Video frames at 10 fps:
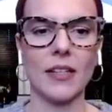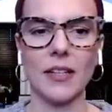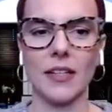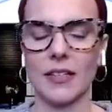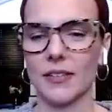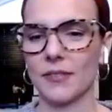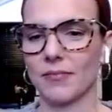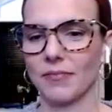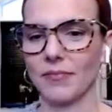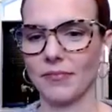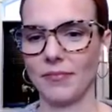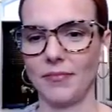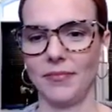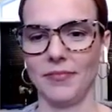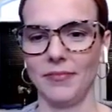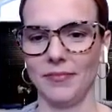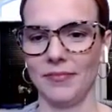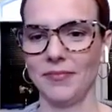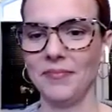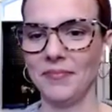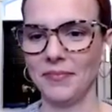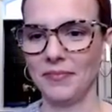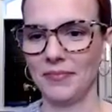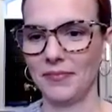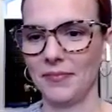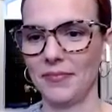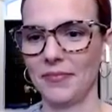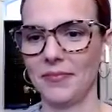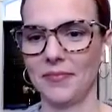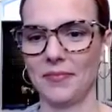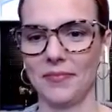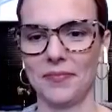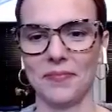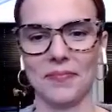(silent)